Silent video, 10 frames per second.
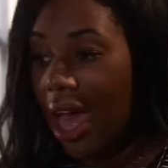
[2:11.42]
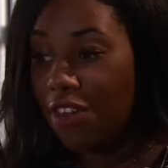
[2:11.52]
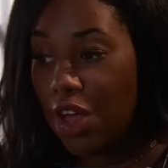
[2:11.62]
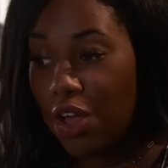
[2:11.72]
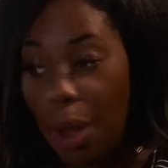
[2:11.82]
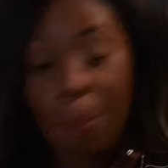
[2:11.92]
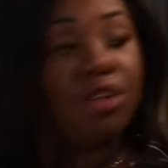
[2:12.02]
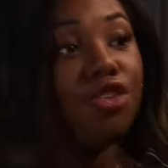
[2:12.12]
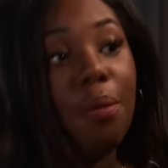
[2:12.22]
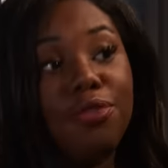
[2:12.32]
got a couple
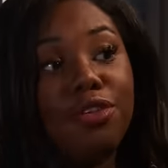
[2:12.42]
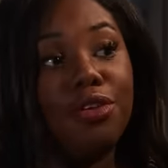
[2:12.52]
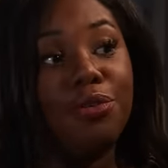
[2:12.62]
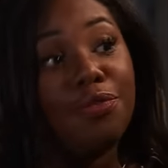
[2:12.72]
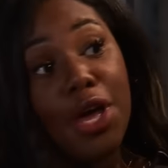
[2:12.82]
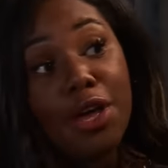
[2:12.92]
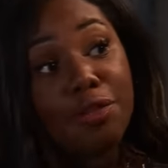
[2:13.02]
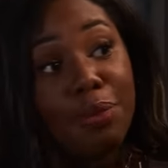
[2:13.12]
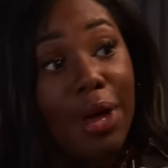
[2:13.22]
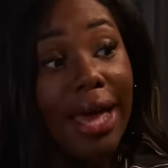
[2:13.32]
of jobs to do
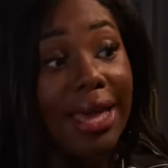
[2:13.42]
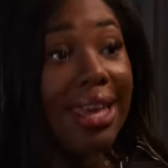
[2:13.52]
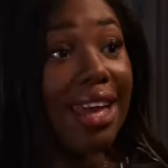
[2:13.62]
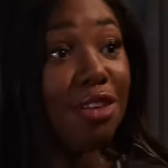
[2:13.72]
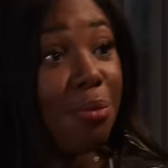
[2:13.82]
first, but I can catch